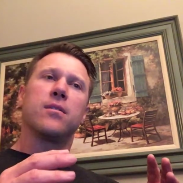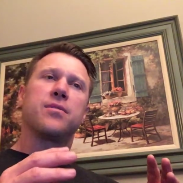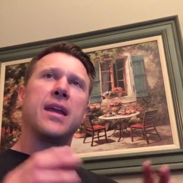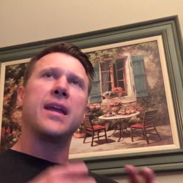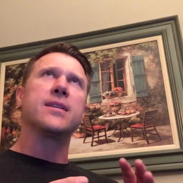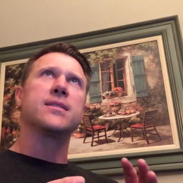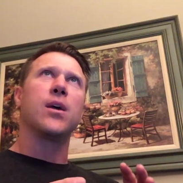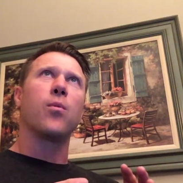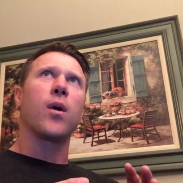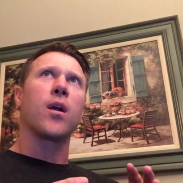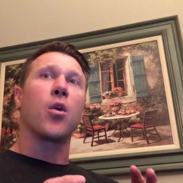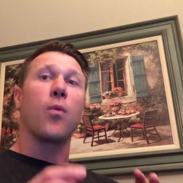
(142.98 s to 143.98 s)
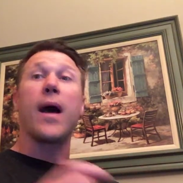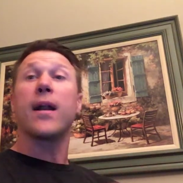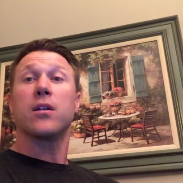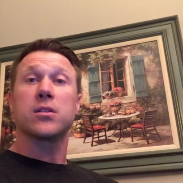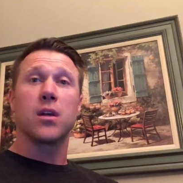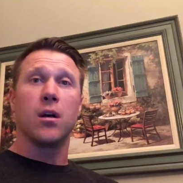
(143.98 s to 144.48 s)
things that we're going to write
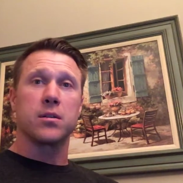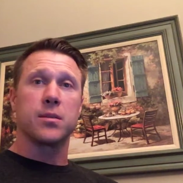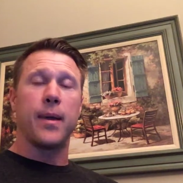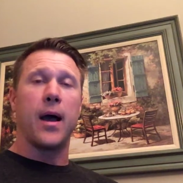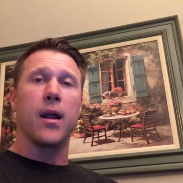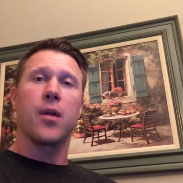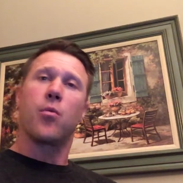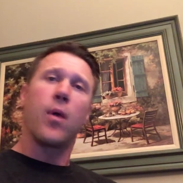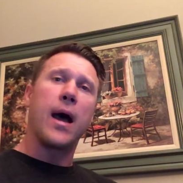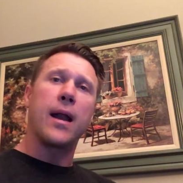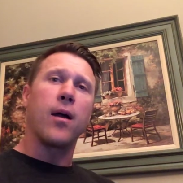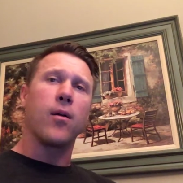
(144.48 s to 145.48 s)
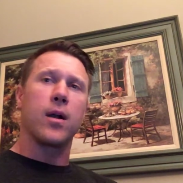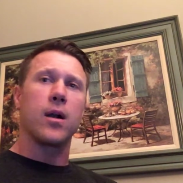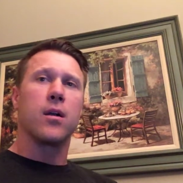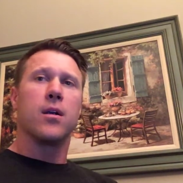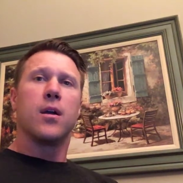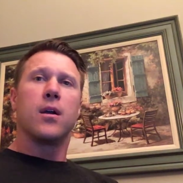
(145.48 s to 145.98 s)
our songs about and write
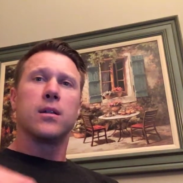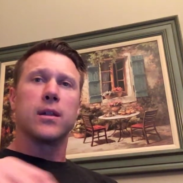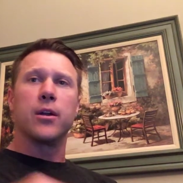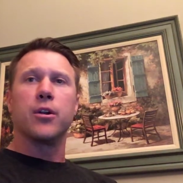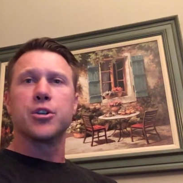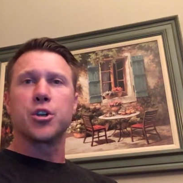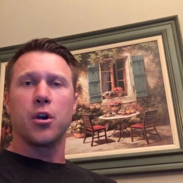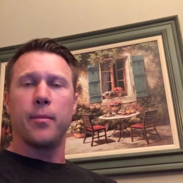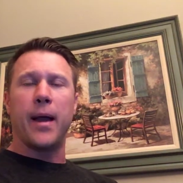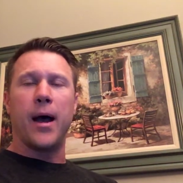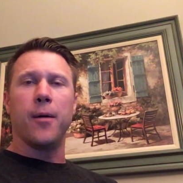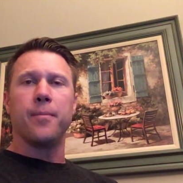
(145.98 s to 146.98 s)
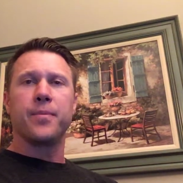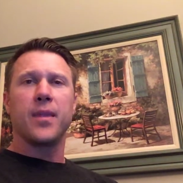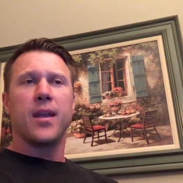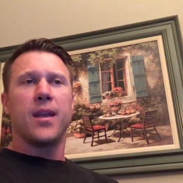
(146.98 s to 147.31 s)
our literature about.